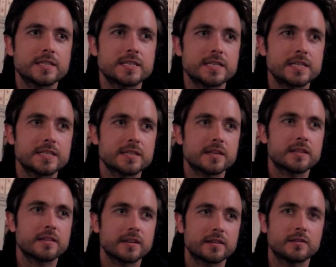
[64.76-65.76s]
season, I
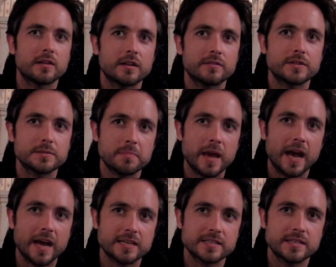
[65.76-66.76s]
think a lot of his
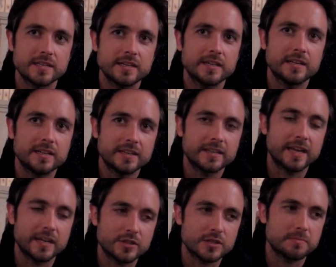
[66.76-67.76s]
past
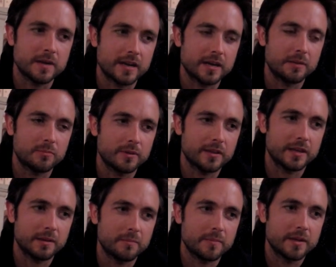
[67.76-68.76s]
catches back up with
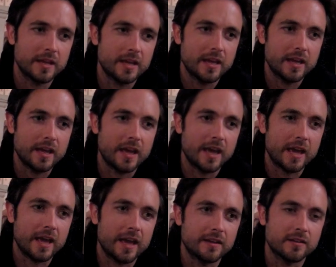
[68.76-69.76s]
him,
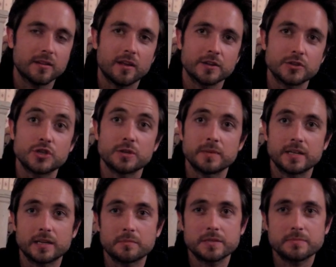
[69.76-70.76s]
and a lot of Jimmy
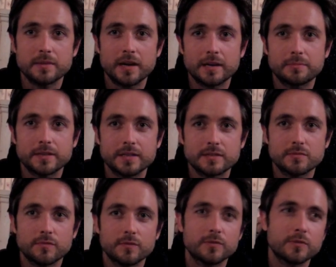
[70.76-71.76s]
comes back because
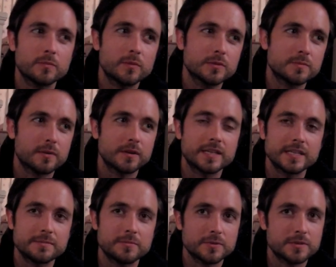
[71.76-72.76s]
for most part he's
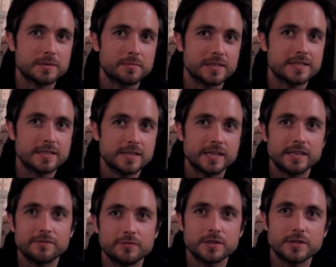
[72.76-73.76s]
mostly been
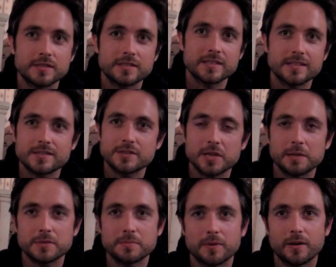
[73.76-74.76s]
Steve, which is this
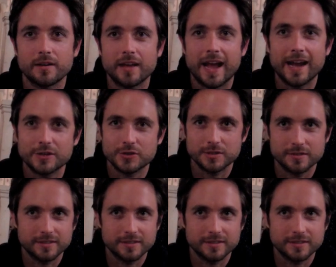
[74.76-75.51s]
James Bond action